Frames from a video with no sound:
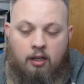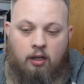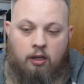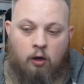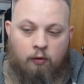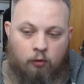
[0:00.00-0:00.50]

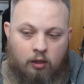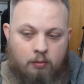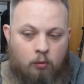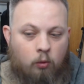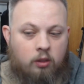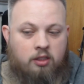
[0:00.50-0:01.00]
an Overwhelm
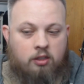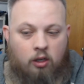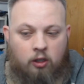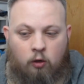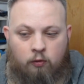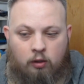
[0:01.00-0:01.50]
or
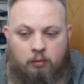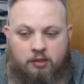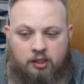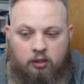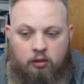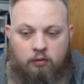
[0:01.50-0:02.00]
Dark Overwhelm
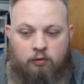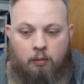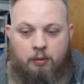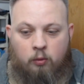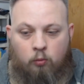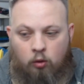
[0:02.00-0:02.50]
skill from
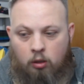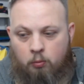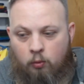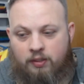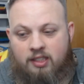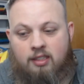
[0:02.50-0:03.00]
your warp
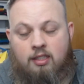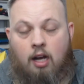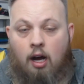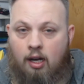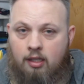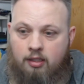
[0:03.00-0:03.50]
with its
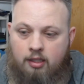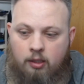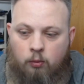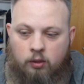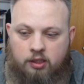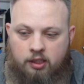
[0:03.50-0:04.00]

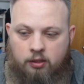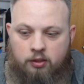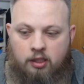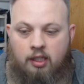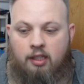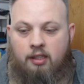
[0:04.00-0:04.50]
non-keyword skills,
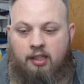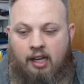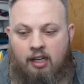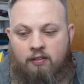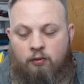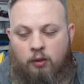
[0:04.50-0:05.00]

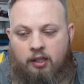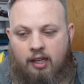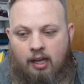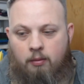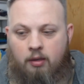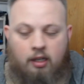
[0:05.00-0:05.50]
negate it for the
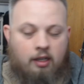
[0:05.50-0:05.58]
game.